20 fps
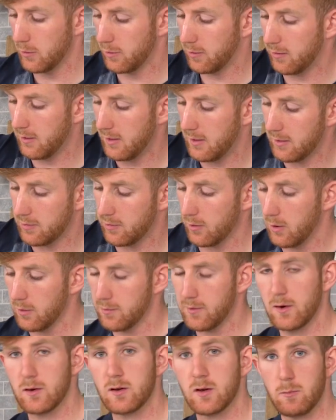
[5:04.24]
you'll see it's all
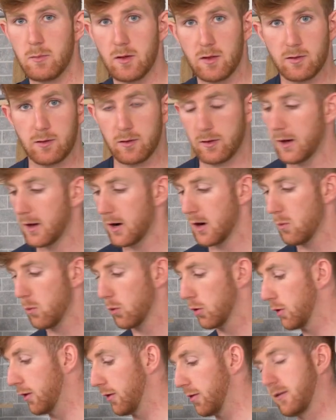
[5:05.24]
starting to mix together.
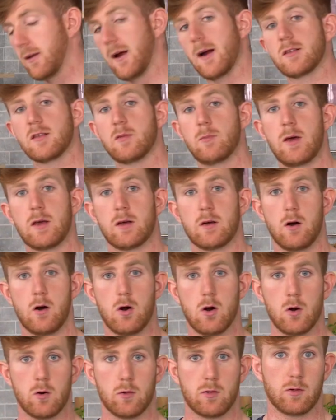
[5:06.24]
We're gonna start to make
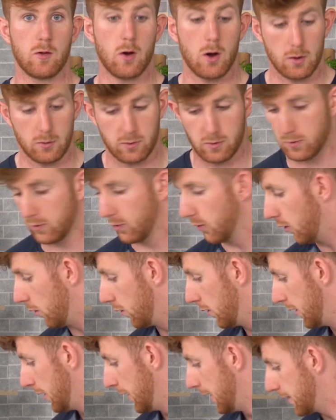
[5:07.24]
our sauce.
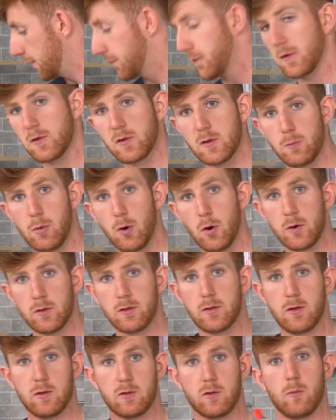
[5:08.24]
So, the first
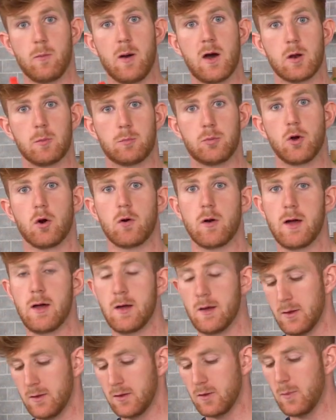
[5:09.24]
component is tomato
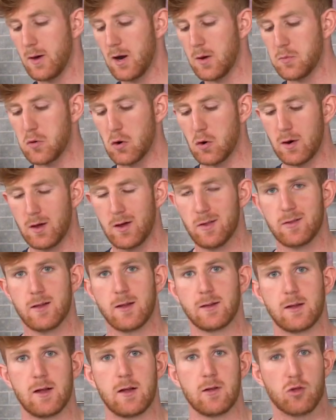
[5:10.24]
puree. Tomato puree is
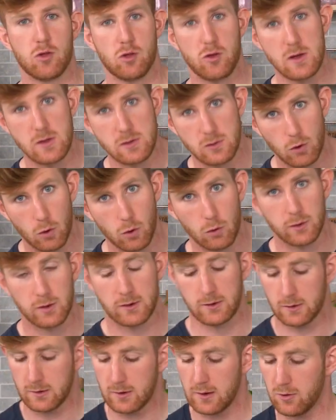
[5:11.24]
like a cheat code
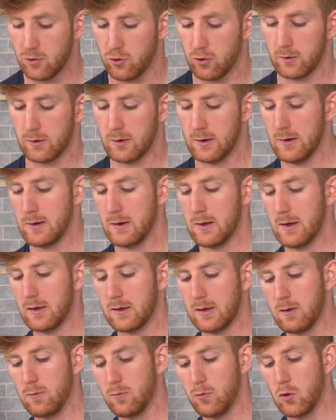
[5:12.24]
in the kitchen.
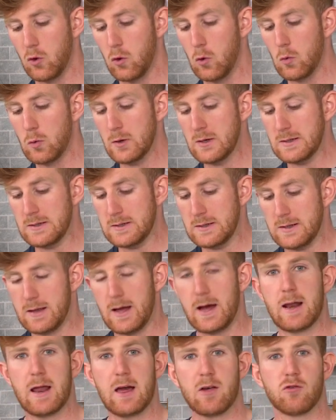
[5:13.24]
It gives you
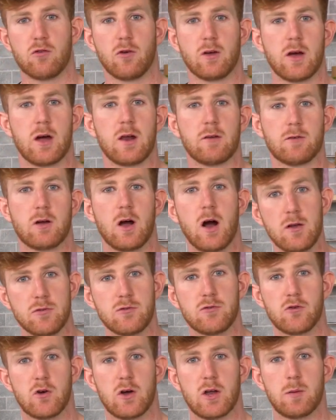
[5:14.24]
an extra kind of
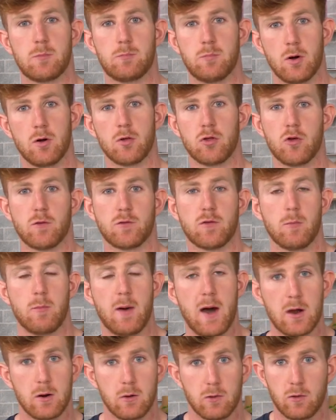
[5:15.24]
concentrated punch of
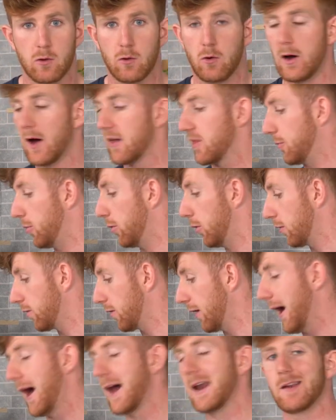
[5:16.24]
tomatoes, so as
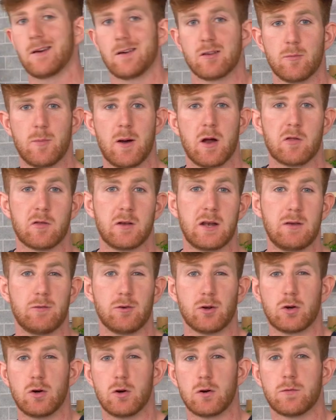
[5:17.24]
opposed to adding in our tomatoes and
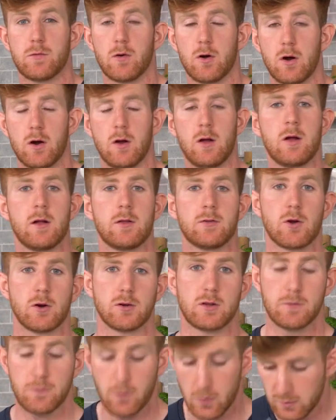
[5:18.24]
leaving it cook for
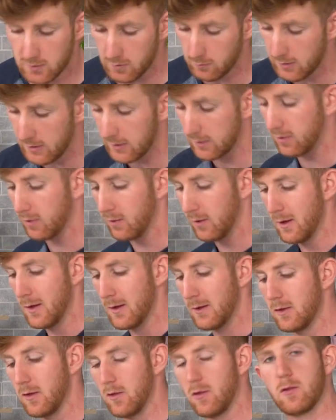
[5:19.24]
30-40 minutes,
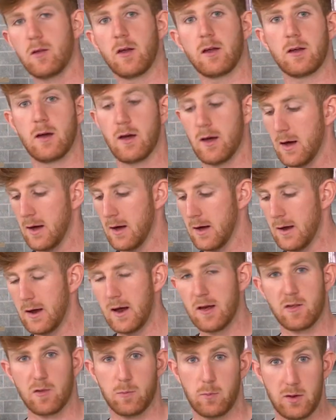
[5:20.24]
this is like a
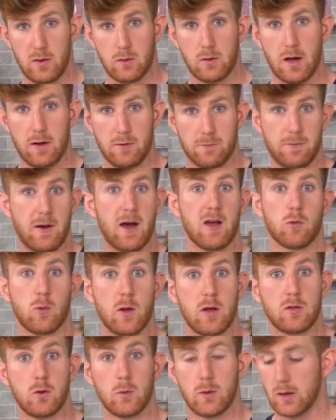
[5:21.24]
fast
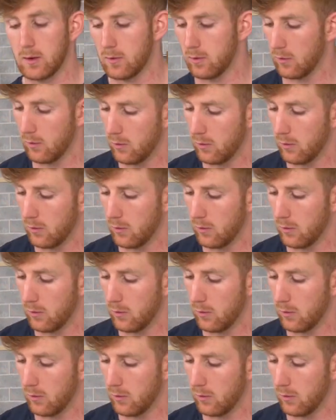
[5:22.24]
way of doing it.